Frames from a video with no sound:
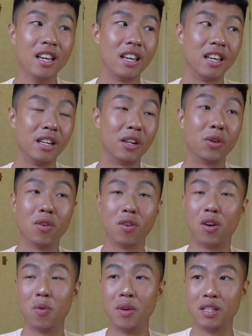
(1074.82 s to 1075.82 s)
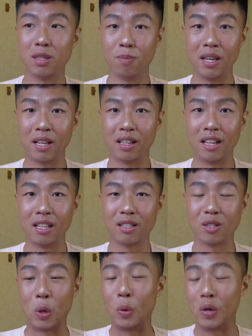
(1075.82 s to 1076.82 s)
and I don't always speak like
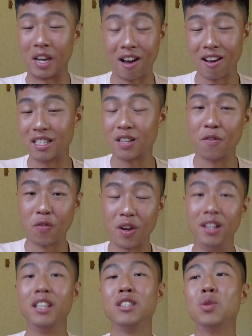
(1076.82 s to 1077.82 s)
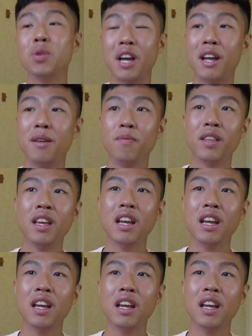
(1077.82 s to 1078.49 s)
so nice and friendly to them,